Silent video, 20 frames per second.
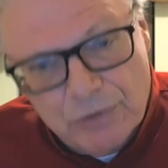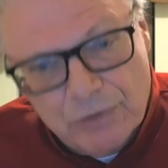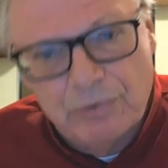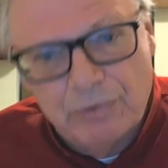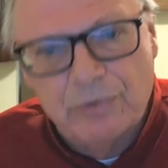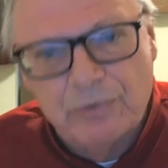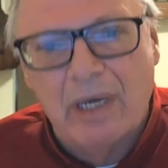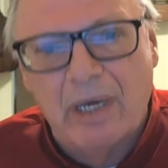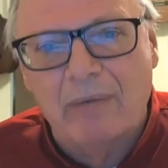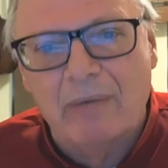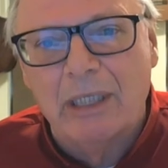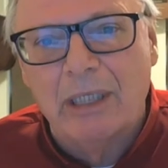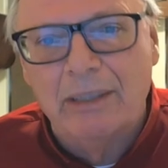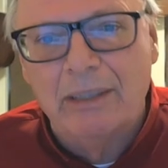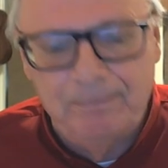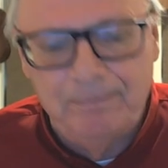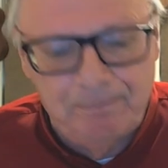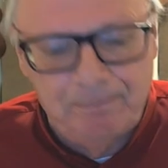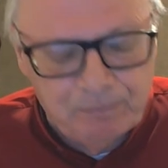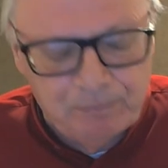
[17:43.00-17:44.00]
through Dublin.
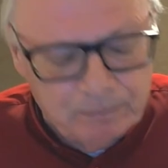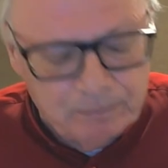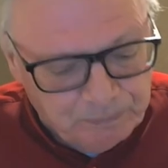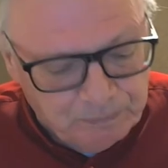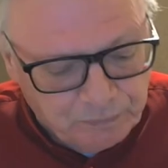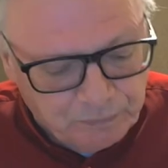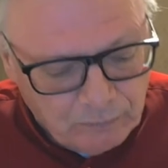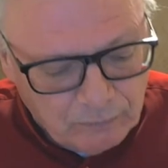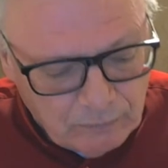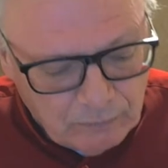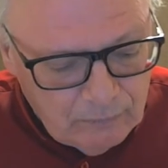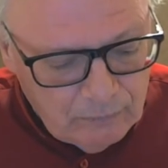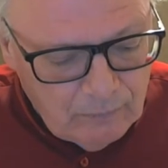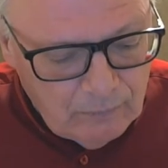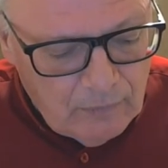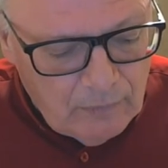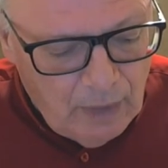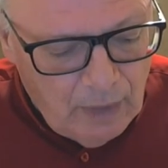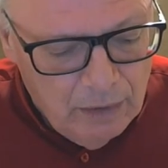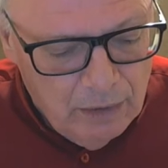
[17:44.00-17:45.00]

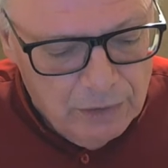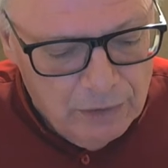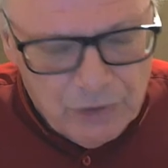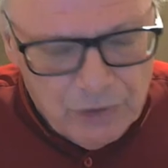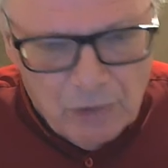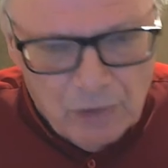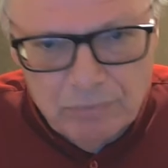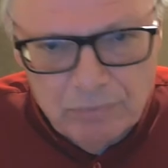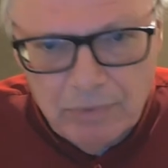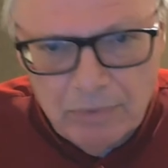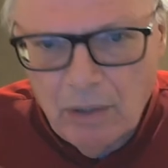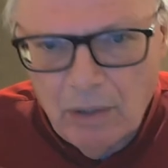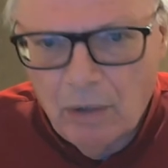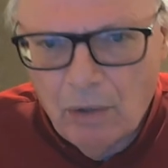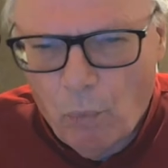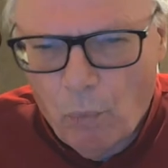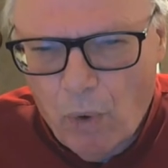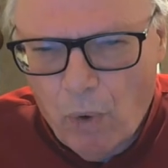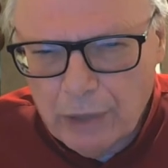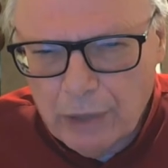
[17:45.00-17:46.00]
So
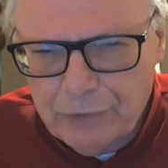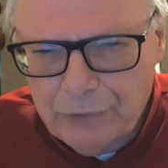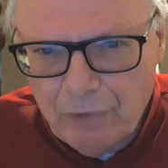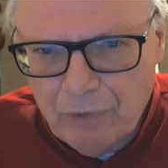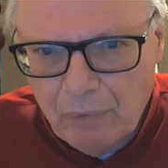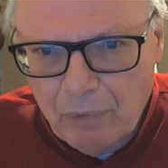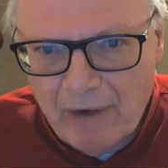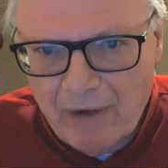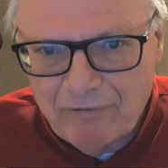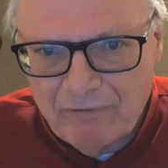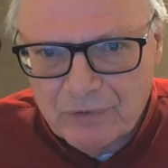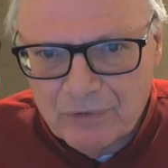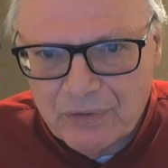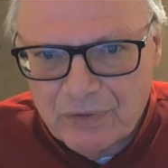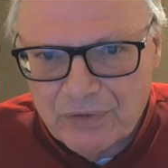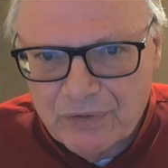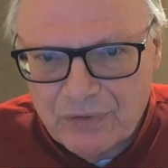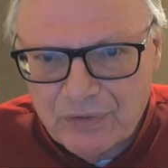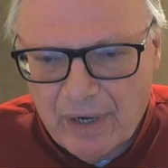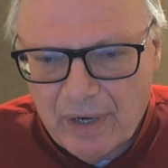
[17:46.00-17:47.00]
watch for
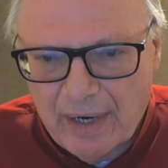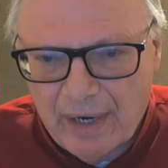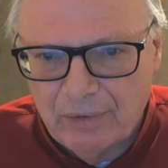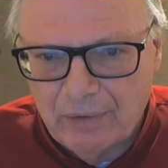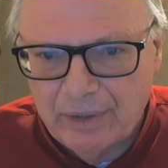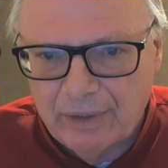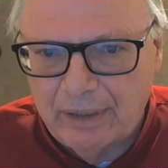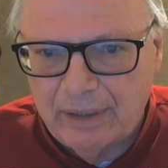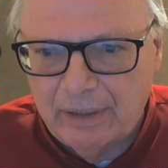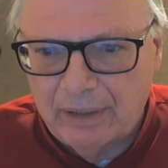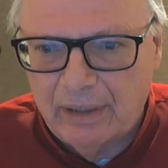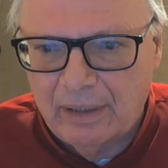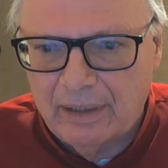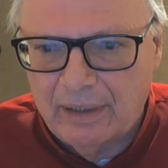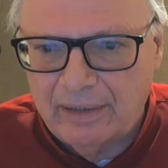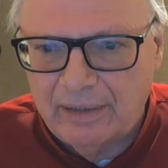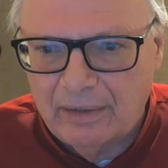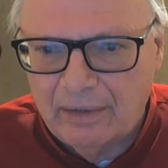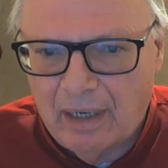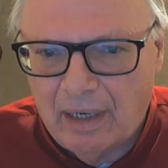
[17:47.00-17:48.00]
references to Ireland. And,
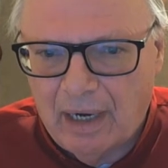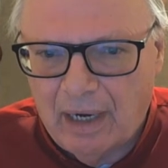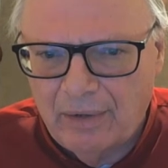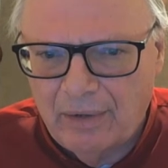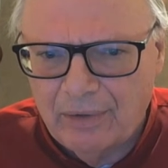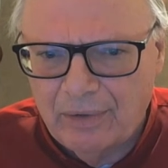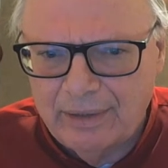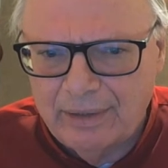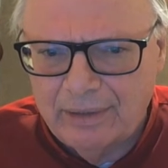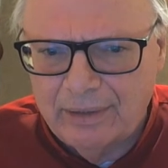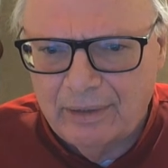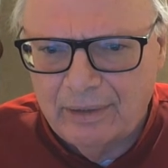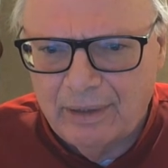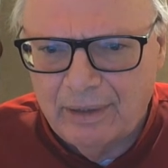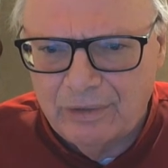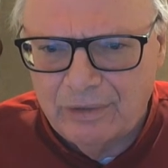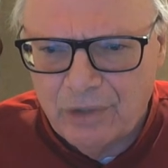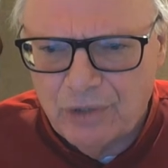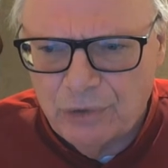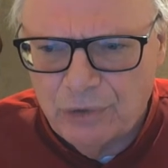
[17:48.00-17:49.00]
and Ireland,
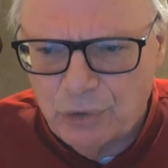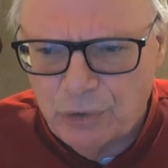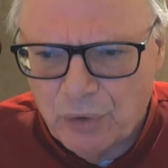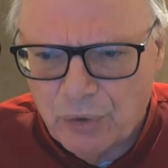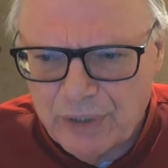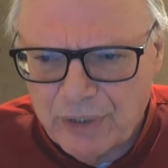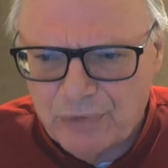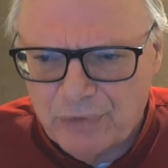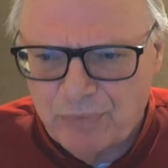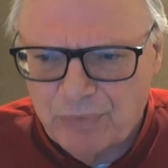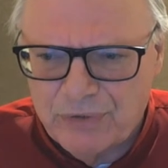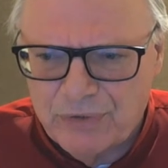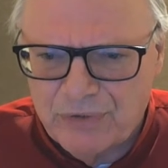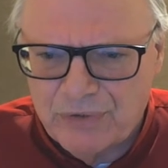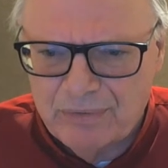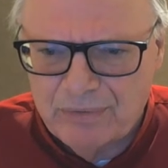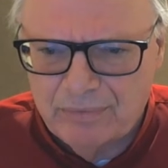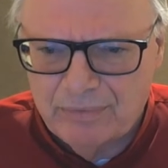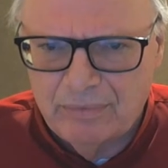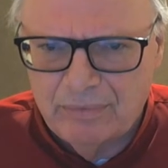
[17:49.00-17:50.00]
uh, Joyce
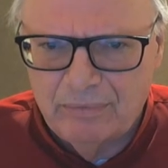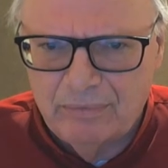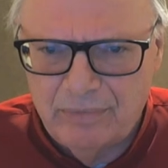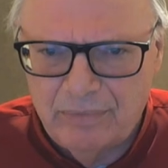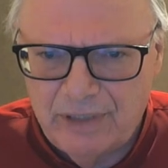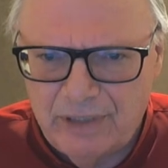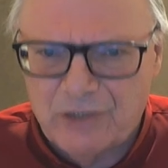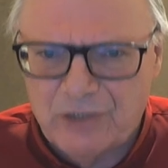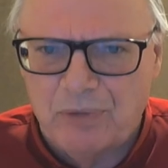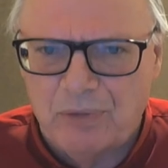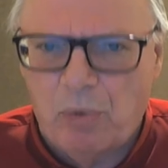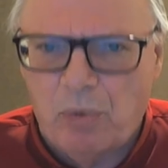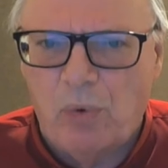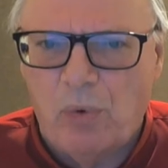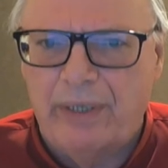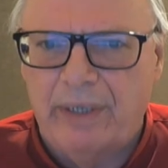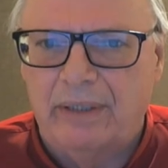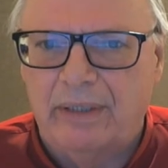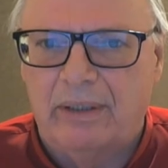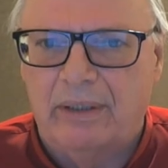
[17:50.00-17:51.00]
was
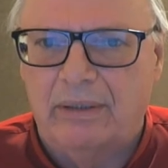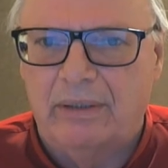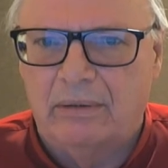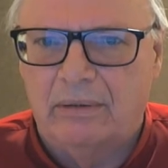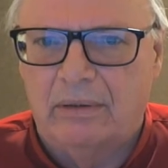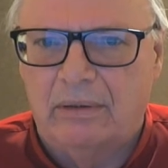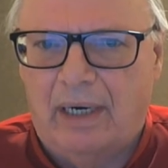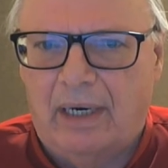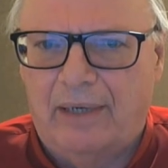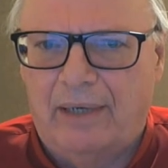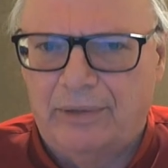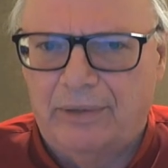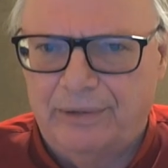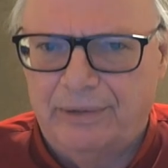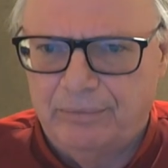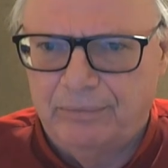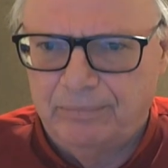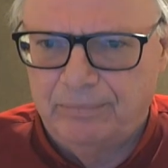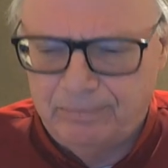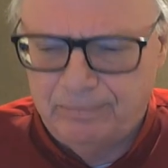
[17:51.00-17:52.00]
disappointed that Ireland